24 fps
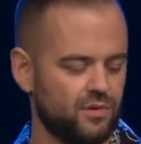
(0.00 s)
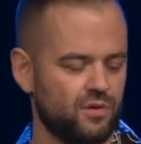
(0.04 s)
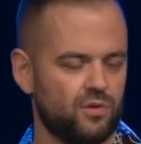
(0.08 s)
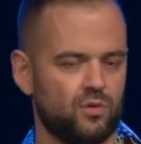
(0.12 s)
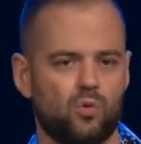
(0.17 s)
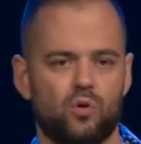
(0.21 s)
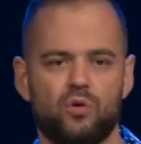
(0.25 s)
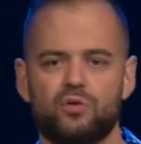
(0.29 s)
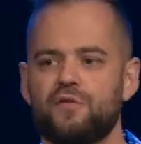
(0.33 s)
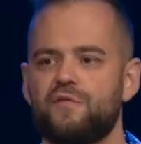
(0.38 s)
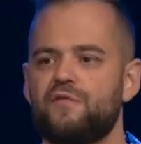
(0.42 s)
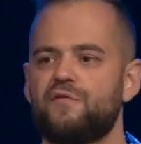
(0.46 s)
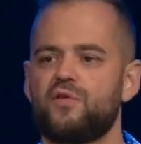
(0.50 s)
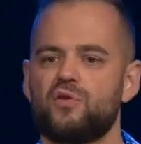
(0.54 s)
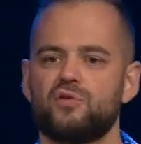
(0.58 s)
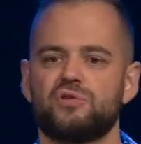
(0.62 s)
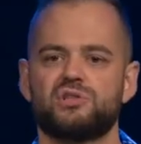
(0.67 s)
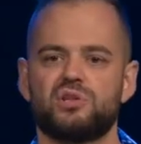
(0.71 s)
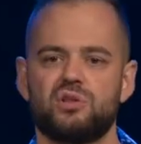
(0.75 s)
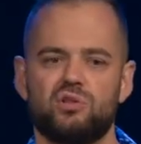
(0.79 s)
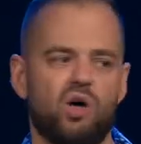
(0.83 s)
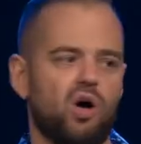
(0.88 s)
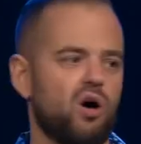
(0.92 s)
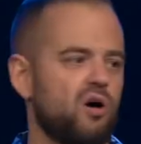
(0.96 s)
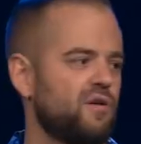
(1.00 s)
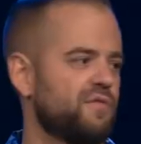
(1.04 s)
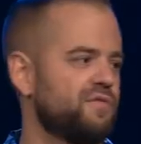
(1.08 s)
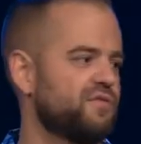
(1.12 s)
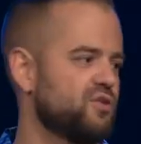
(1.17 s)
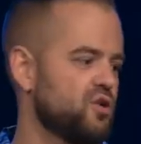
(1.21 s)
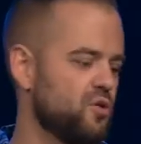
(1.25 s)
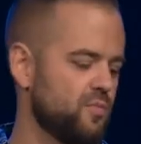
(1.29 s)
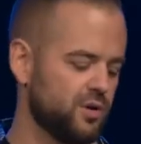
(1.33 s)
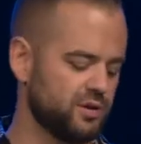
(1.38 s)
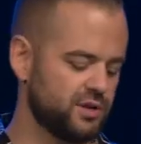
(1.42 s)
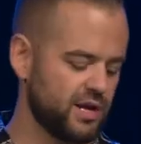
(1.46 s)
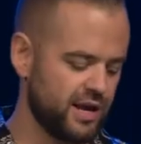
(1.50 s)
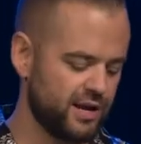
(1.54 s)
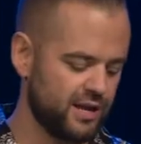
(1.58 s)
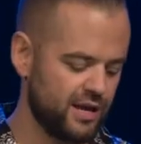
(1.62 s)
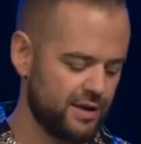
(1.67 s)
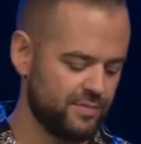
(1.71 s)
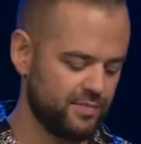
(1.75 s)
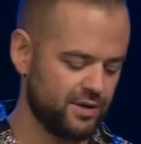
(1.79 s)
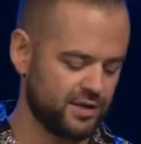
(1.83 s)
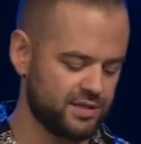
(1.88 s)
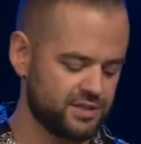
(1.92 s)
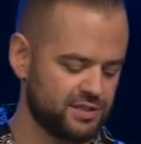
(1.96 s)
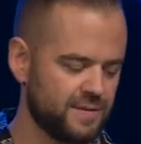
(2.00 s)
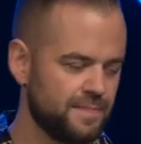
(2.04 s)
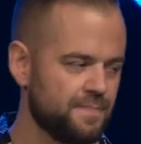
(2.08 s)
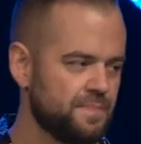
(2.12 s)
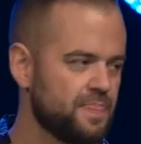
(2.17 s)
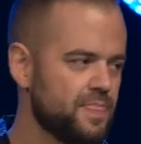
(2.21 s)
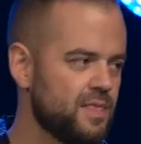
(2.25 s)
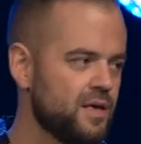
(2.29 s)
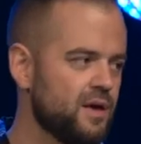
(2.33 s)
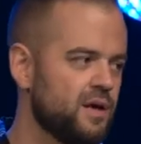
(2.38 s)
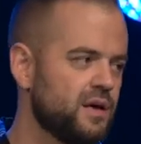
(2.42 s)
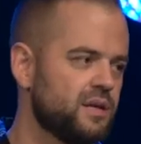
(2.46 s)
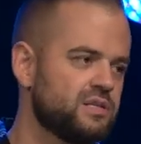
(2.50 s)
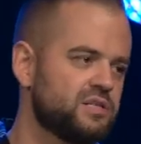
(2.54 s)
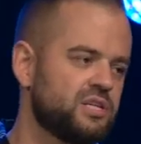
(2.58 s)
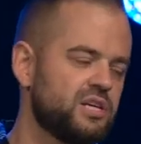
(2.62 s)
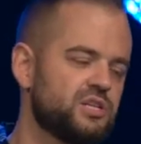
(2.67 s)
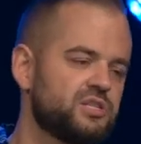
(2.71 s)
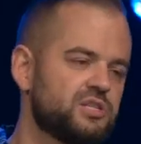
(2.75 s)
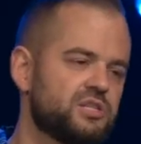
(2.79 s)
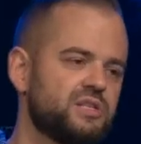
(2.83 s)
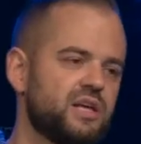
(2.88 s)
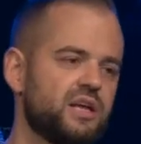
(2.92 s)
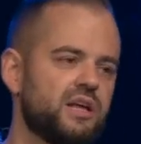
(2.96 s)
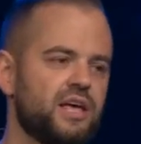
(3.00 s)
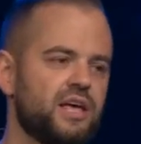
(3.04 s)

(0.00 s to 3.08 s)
Or the first law of thermodynamics teaches that